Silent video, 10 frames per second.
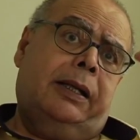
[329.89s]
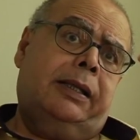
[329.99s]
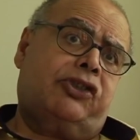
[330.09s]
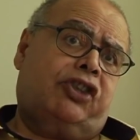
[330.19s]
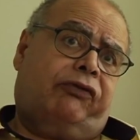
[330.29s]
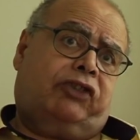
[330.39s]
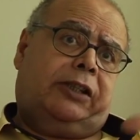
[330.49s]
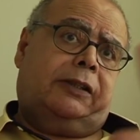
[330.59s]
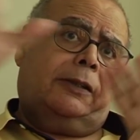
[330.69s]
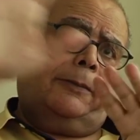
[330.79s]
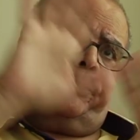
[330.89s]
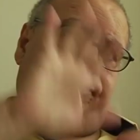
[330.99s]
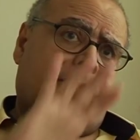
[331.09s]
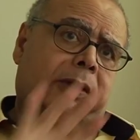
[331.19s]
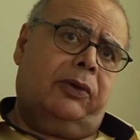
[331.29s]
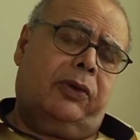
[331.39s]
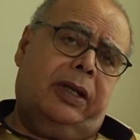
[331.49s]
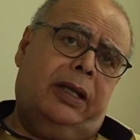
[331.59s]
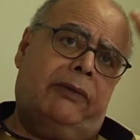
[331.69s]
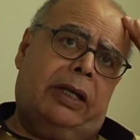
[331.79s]
This shifted,
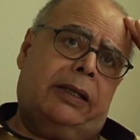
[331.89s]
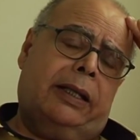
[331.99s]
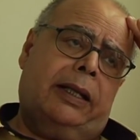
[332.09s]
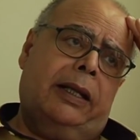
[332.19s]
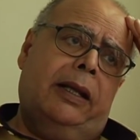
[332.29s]
okay, everything.